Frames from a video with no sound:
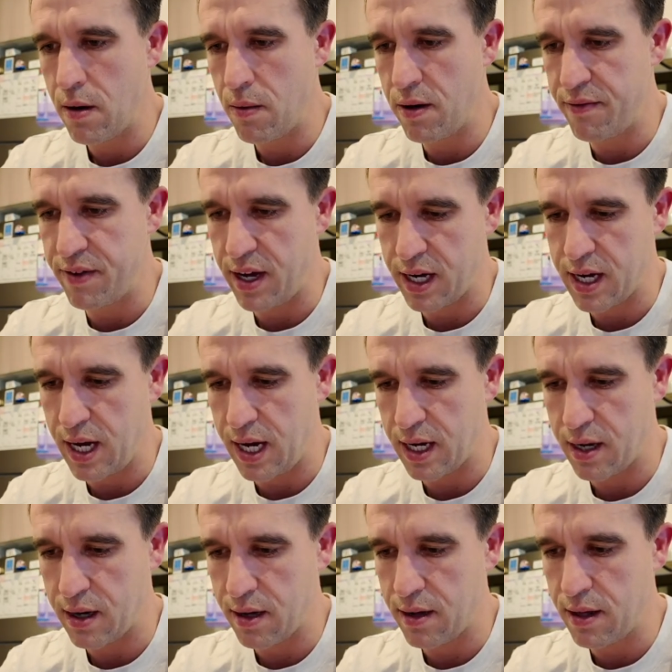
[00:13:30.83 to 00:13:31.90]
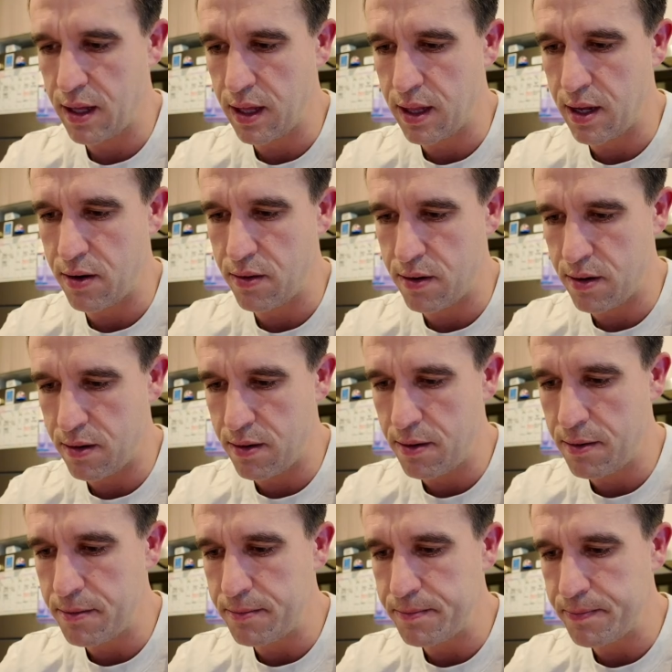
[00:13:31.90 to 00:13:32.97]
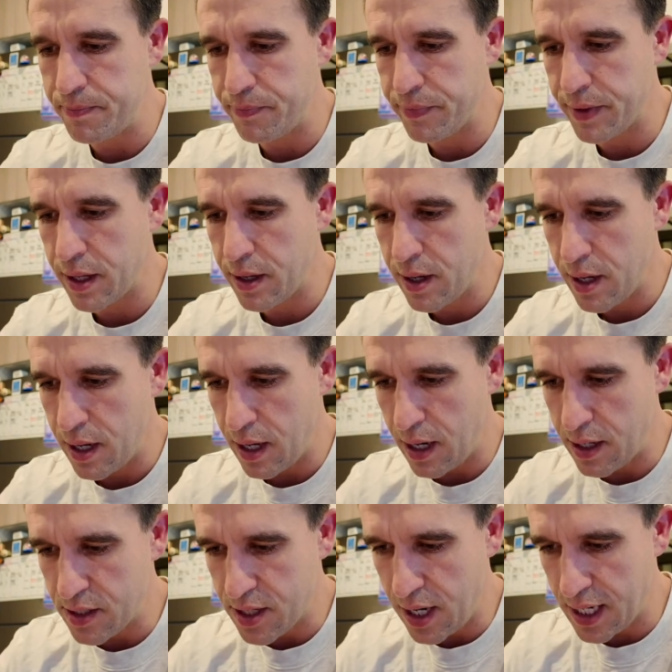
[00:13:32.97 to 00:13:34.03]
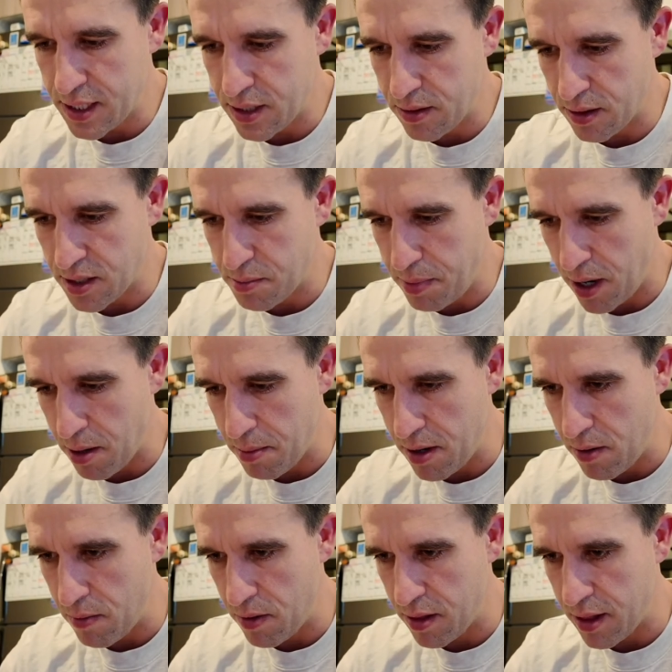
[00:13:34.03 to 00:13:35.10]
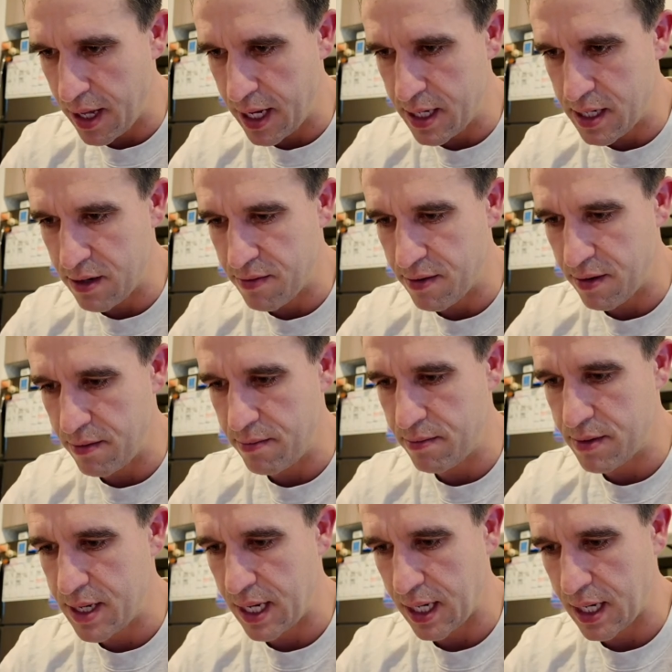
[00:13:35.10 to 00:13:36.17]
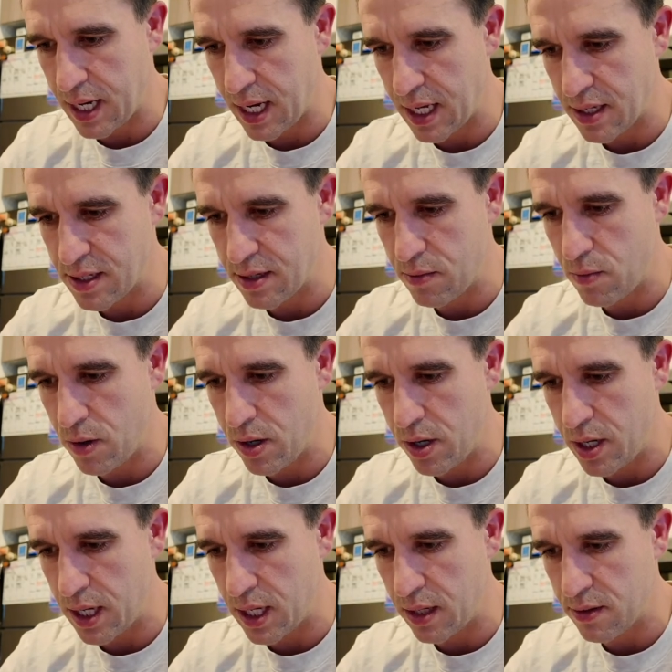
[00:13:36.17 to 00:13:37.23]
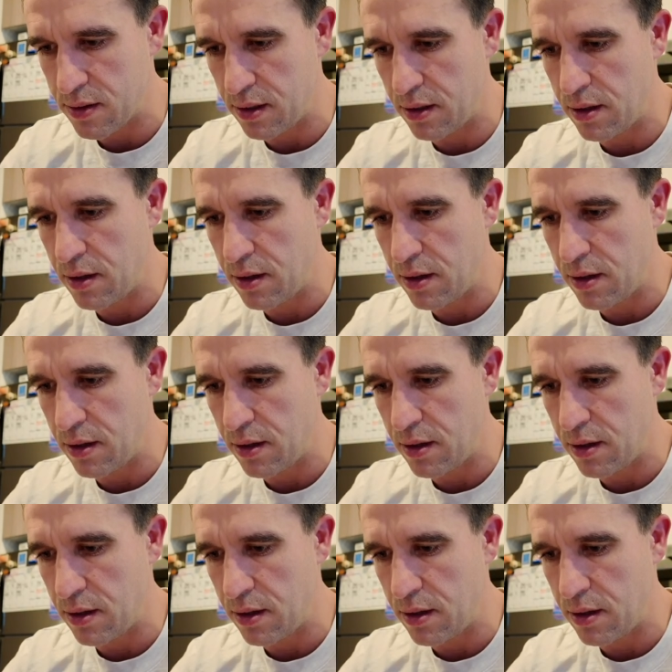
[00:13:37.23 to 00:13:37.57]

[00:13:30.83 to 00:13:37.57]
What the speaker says: Wetback hack. I think that'll do. And it's nice to experiment with like different techniques and wordings,